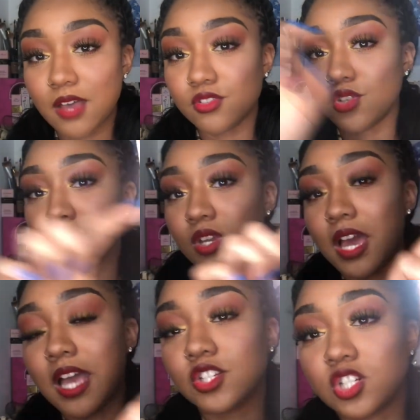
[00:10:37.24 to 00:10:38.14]
out, so you can
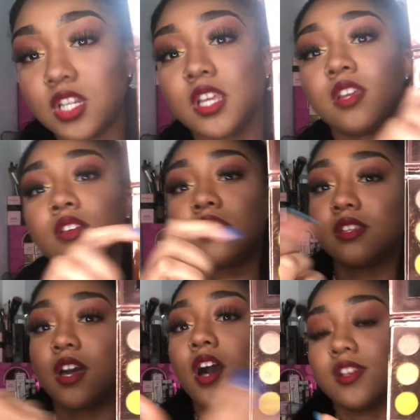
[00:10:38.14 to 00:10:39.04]
actually,
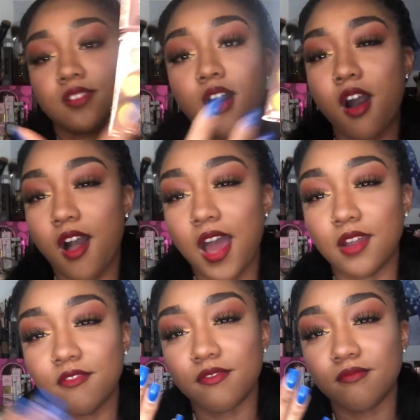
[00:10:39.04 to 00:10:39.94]
the colors are
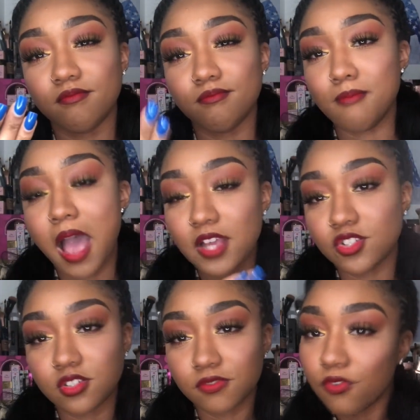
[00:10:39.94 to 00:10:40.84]
kind of
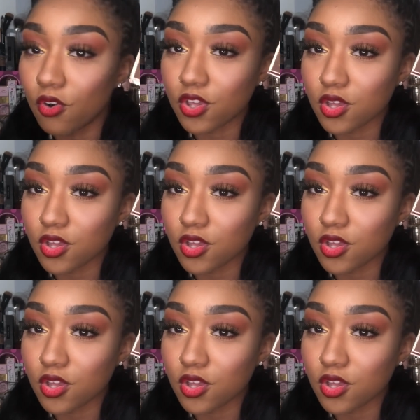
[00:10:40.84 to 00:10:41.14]
matched for